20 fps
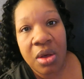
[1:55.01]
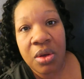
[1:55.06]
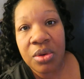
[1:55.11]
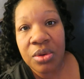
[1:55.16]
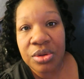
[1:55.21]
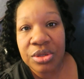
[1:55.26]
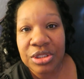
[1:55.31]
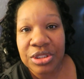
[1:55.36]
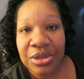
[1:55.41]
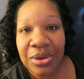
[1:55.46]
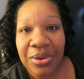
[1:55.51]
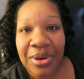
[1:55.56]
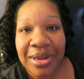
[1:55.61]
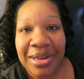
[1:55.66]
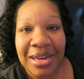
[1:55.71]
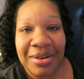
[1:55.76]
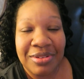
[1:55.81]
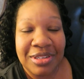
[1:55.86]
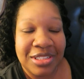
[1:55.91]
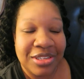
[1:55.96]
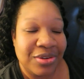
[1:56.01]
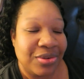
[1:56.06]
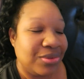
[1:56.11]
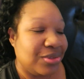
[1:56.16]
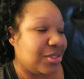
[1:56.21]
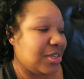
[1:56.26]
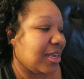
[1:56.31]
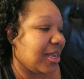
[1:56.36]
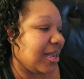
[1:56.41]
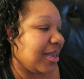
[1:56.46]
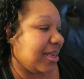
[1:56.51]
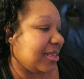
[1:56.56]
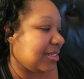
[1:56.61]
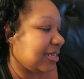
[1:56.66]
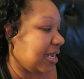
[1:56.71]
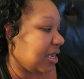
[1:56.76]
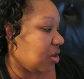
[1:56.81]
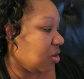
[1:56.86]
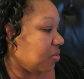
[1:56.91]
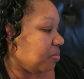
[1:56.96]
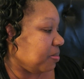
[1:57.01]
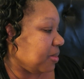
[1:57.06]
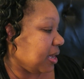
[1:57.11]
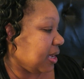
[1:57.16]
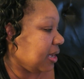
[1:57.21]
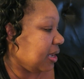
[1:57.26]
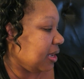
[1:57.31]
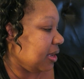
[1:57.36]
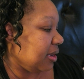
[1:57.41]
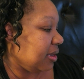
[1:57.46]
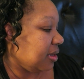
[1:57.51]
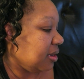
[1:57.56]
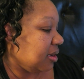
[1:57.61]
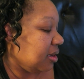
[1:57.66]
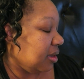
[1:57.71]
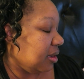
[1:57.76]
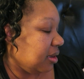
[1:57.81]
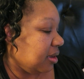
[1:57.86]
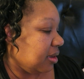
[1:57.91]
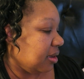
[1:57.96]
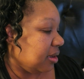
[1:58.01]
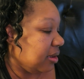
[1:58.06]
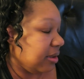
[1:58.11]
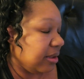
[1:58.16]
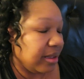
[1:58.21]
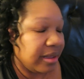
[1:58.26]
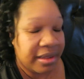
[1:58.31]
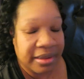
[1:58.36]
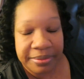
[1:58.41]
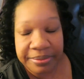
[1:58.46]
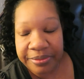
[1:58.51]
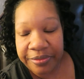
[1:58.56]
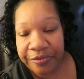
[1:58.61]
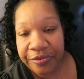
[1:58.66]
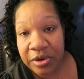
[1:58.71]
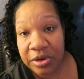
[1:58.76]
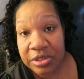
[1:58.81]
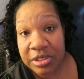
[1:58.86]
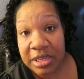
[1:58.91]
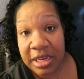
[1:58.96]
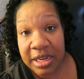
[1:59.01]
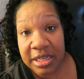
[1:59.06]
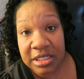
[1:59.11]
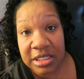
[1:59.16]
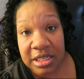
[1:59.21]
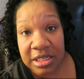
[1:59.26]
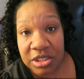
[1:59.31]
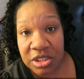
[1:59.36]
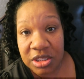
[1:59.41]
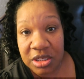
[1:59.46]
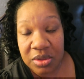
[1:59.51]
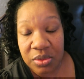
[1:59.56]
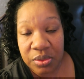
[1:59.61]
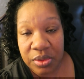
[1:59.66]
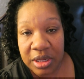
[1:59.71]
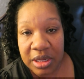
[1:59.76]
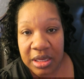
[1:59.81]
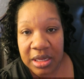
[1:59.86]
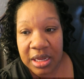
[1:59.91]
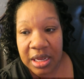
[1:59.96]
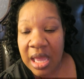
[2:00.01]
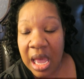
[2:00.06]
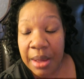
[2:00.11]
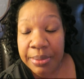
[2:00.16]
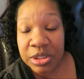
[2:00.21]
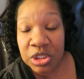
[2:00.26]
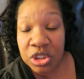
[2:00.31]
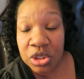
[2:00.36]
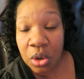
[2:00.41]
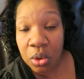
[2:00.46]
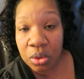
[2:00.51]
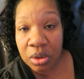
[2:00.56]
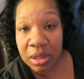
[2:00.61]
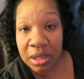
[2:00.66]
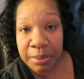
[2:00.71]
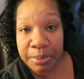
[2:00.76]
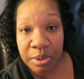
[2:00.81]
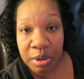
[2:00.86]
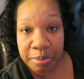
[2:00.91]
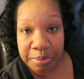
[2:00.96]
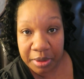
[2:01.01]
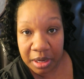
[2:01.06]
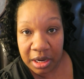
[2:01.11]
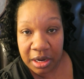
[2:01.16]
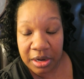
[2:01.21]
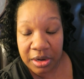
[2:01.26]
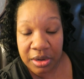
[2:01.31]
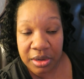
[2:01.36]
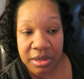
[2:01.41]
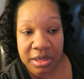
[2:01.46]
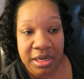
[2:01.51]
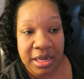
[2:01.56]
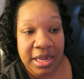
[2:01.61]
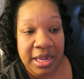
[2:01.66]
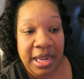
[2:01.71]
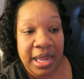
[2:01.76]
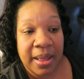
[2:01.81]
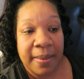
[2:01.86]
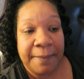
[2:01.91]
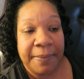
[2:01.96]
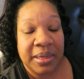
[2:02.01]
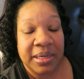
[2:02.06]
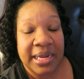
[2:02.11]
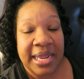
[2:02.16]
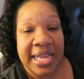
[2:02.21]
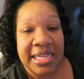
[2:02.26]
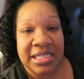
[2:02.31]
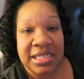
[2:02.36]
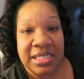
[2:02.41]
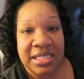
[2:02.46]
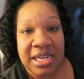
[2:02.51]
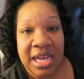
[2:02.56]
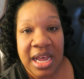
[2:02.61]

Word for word: Oh, so I never told you guys how my um, first day of teaching went. I was totally prepared, but as the